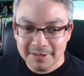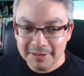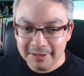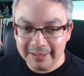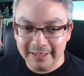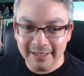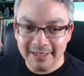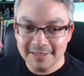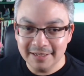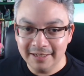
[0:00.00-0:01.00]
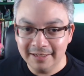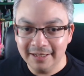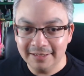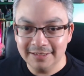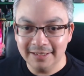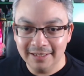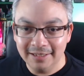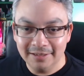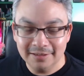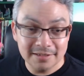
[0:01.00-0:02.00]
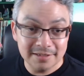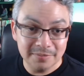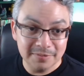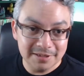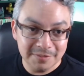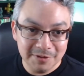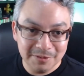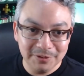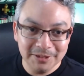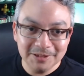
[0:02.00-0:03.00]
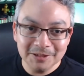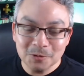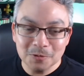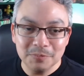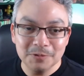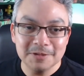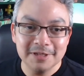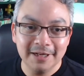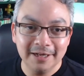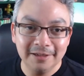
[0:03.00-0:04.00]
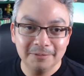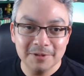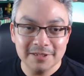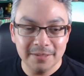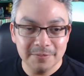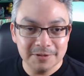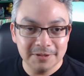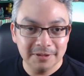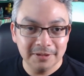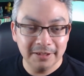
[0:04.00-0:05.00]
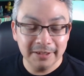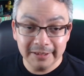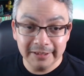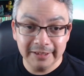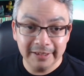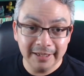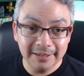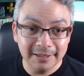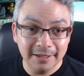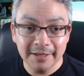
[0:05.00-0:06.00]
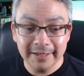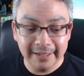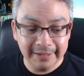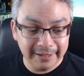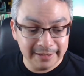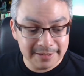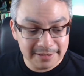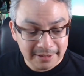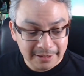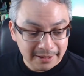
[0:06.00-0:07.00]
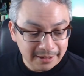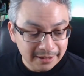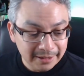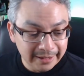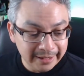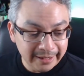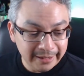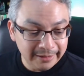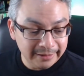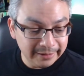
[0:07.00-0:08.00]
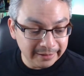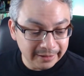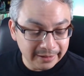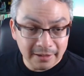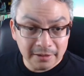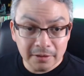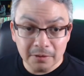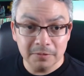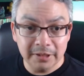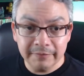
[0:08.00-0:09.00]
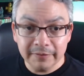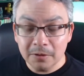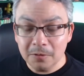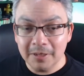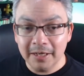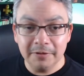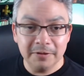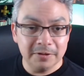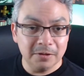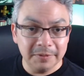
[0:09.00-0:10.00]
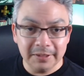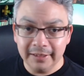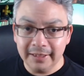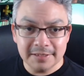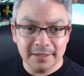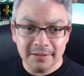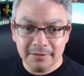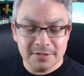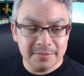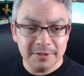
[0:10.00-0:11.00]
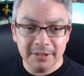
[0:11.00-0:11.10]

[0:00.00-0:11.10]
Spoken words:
the lucky case that I got and some of the pretty cool pulls that I was able to luckily get on that case. And even though I've already opened the case, gone through some of